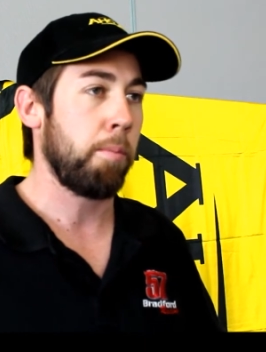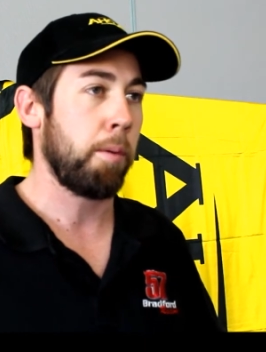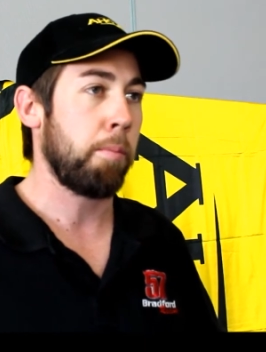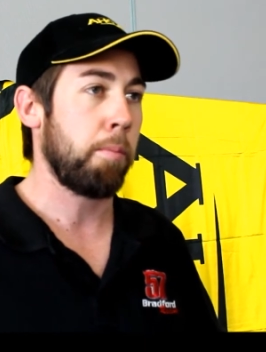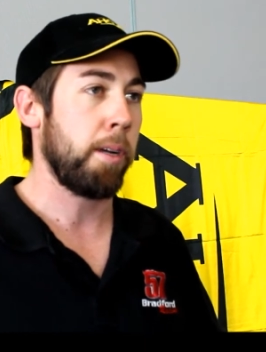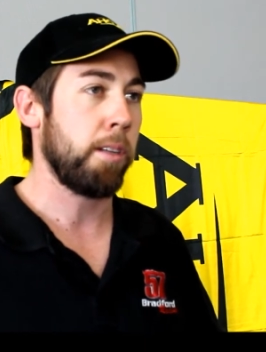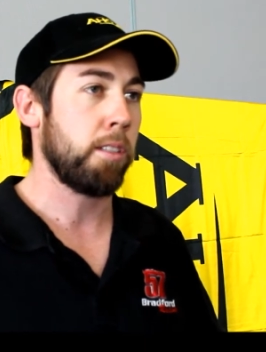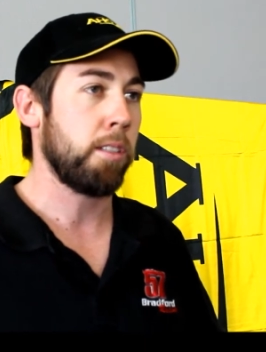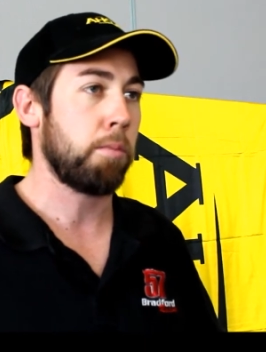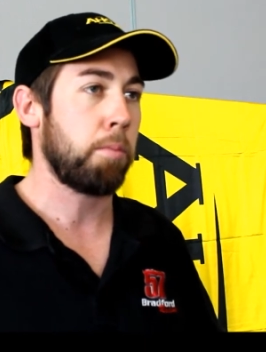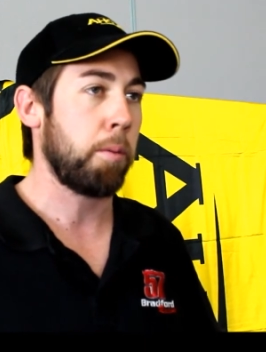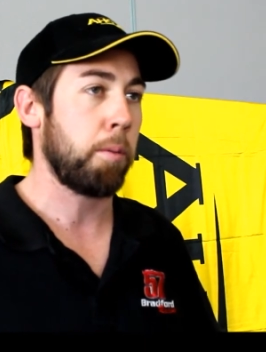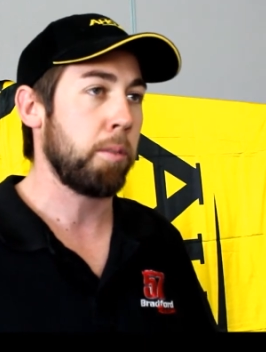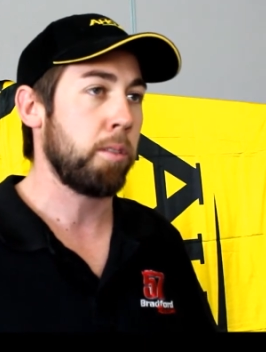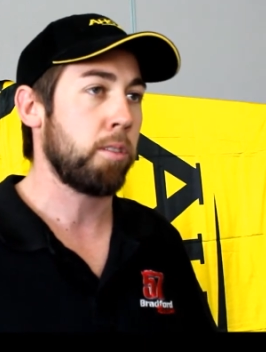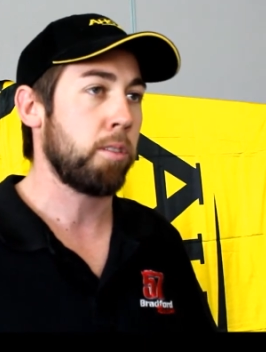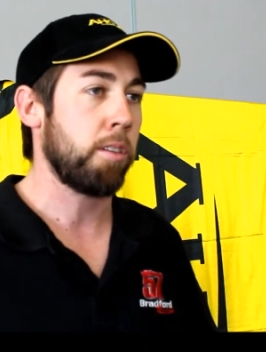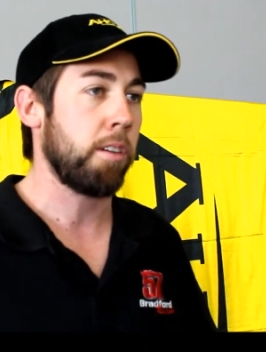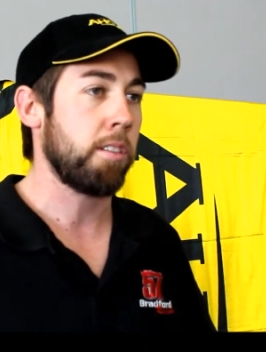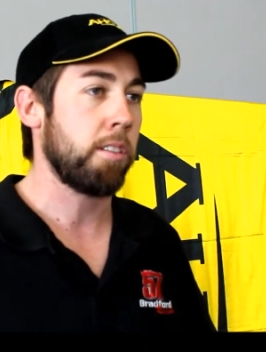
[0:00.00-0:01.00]
My brother's probably
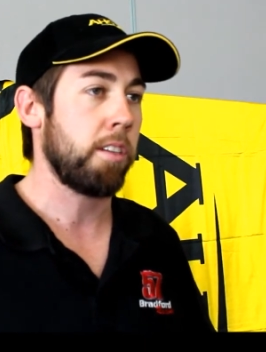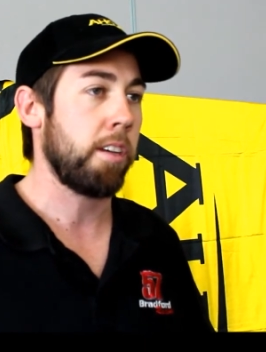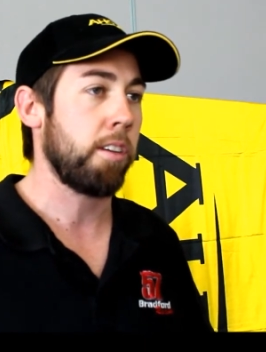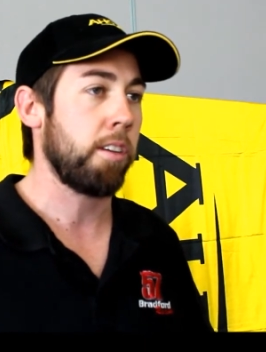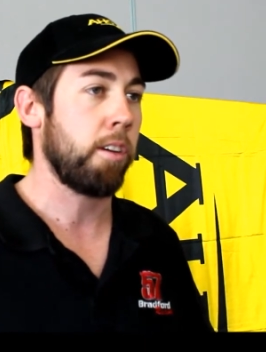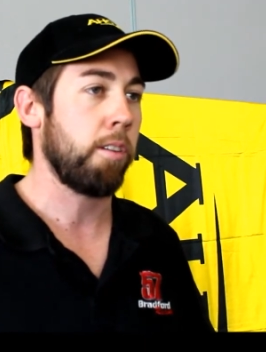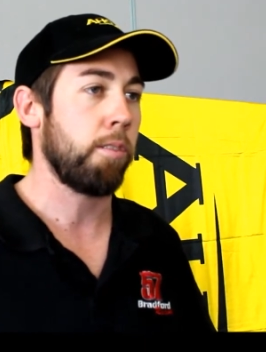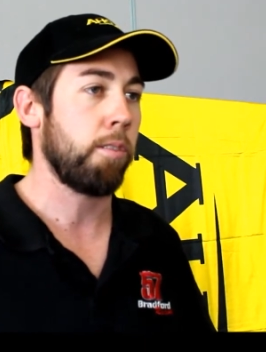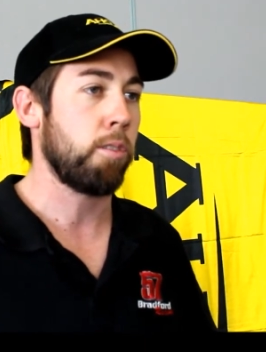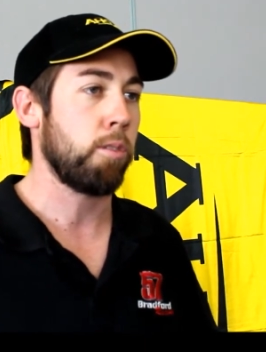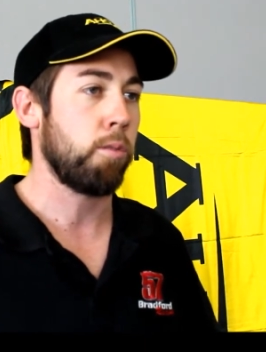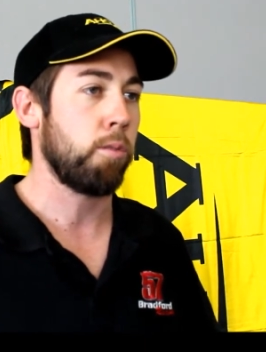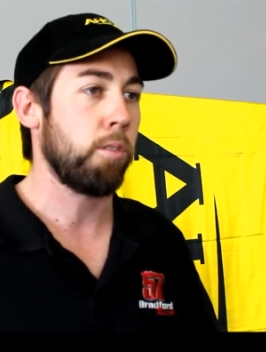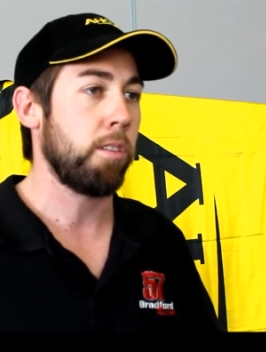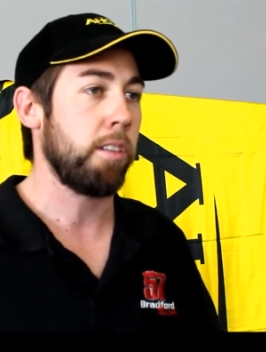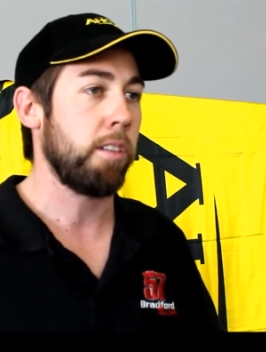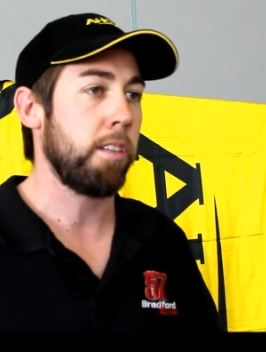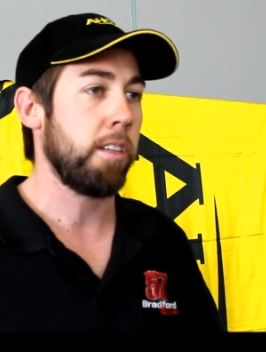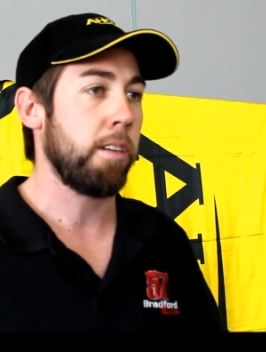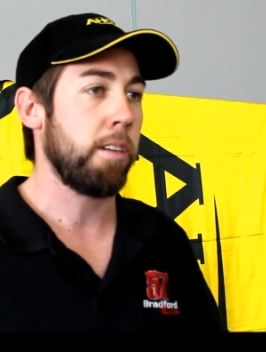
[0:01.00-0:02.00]
just going to take
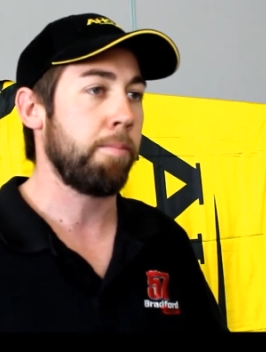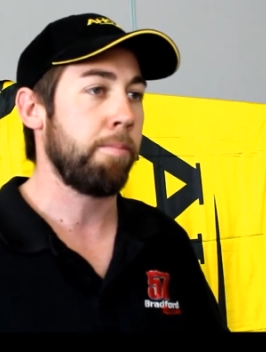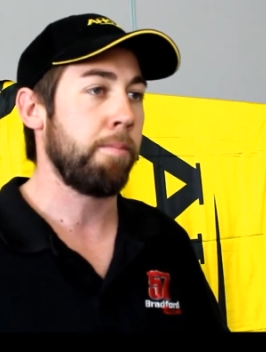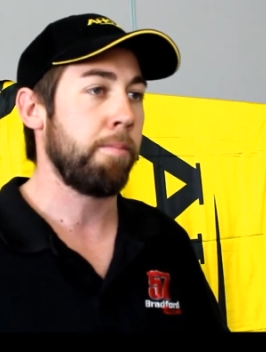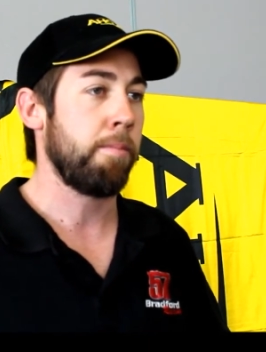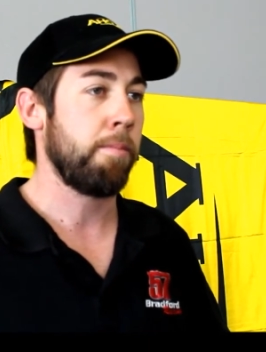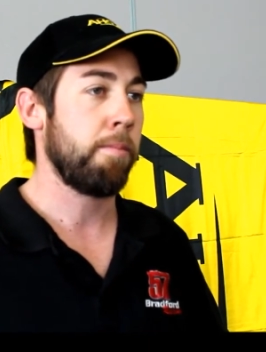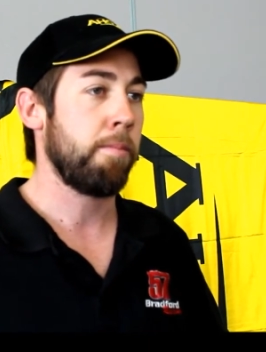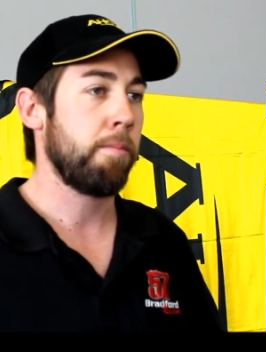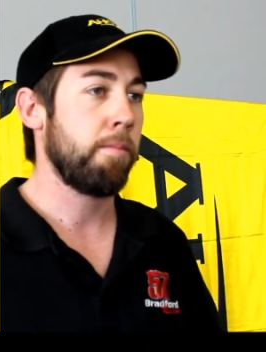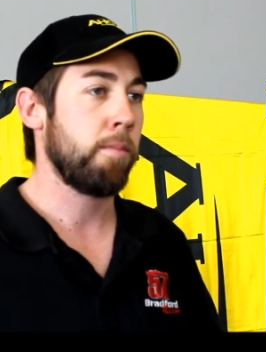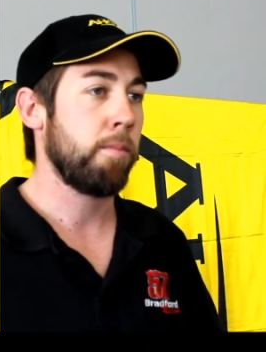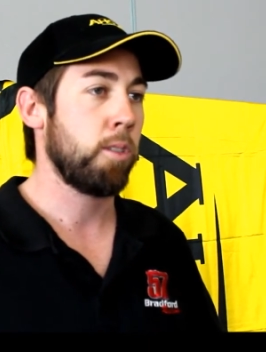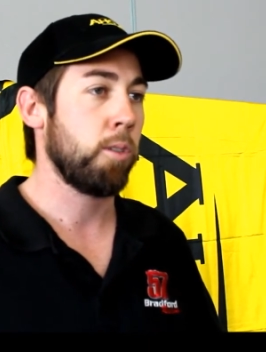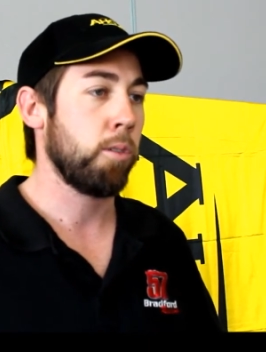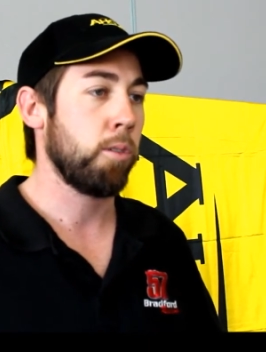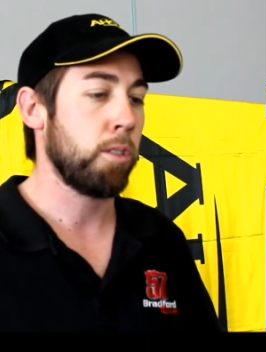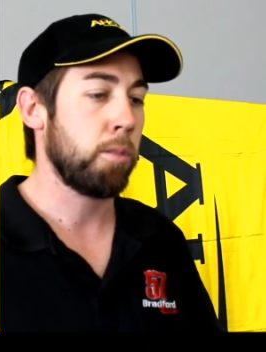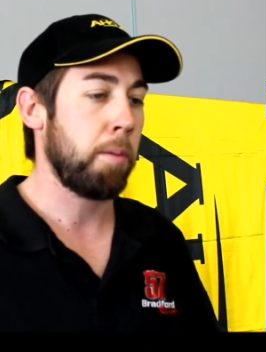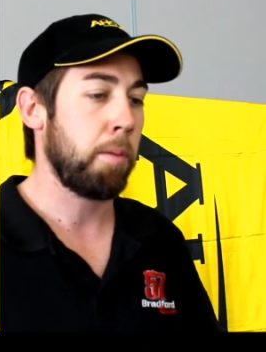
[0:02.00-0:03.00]
over
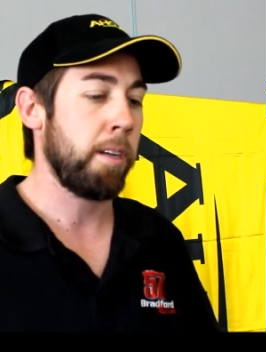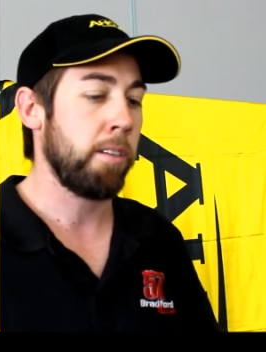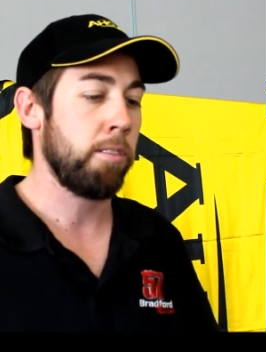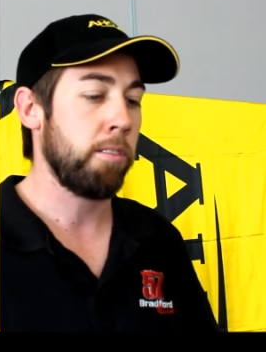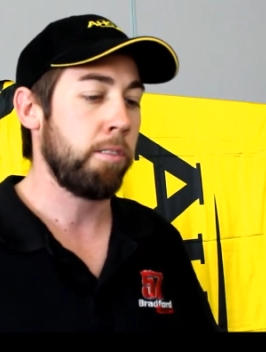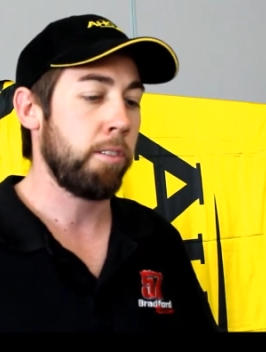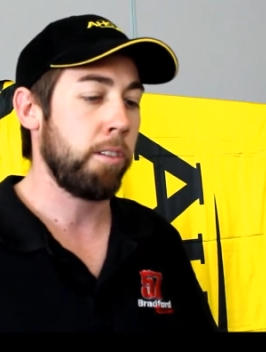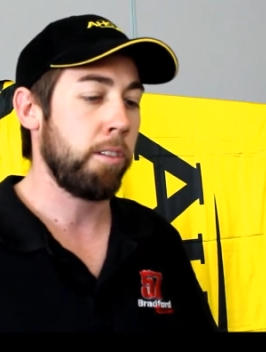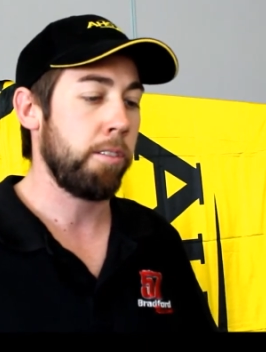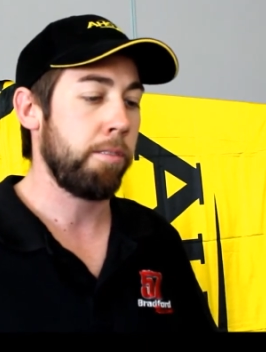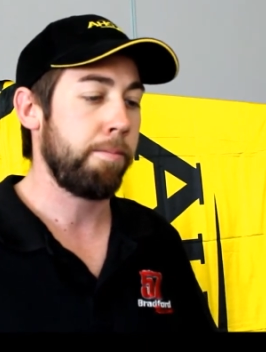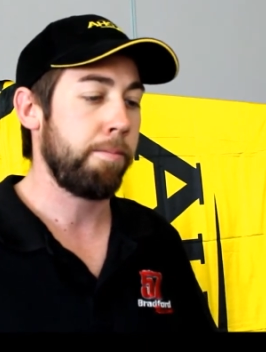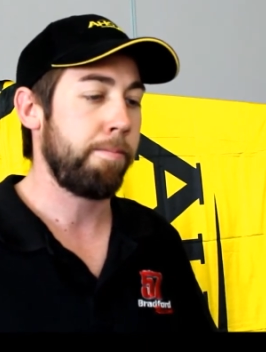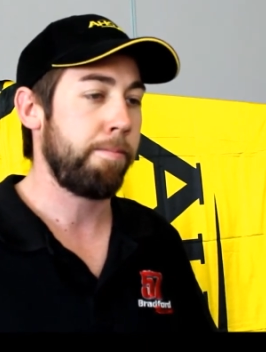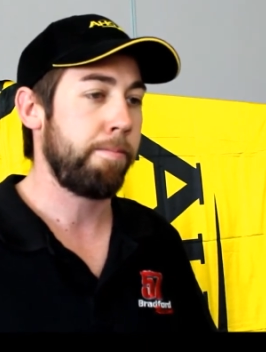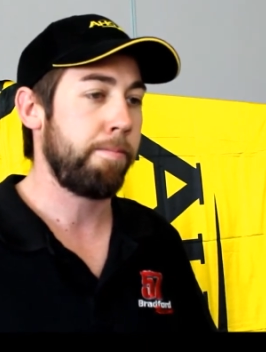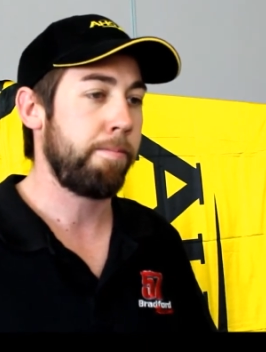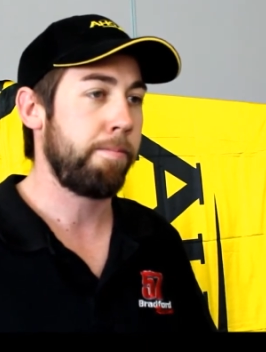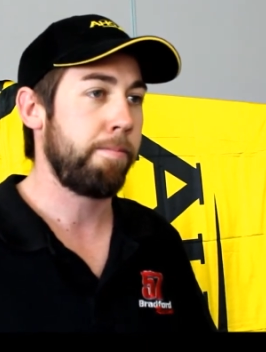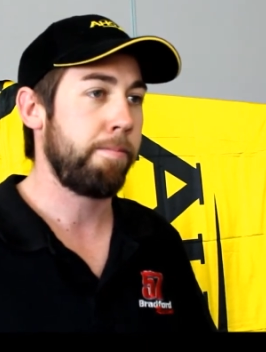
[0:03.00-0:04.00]
doing the spanners for
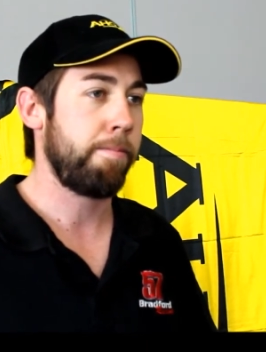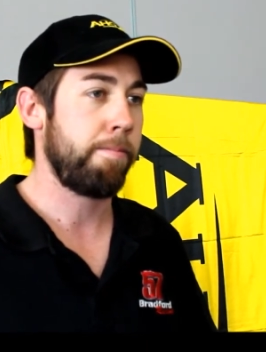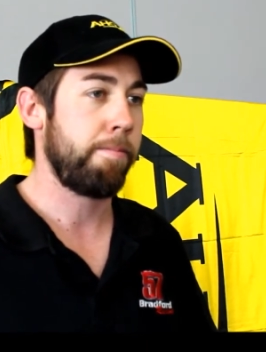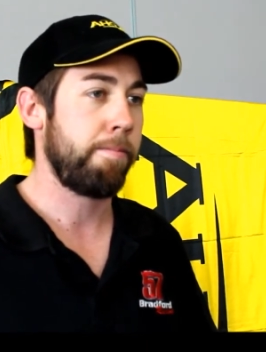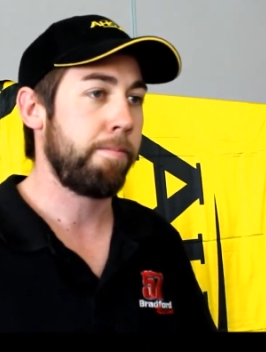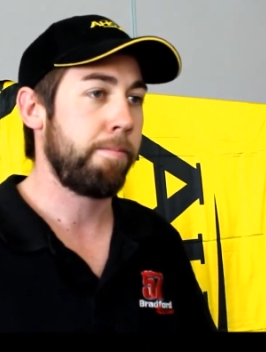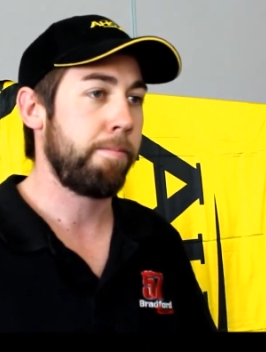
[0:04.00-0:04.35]
it.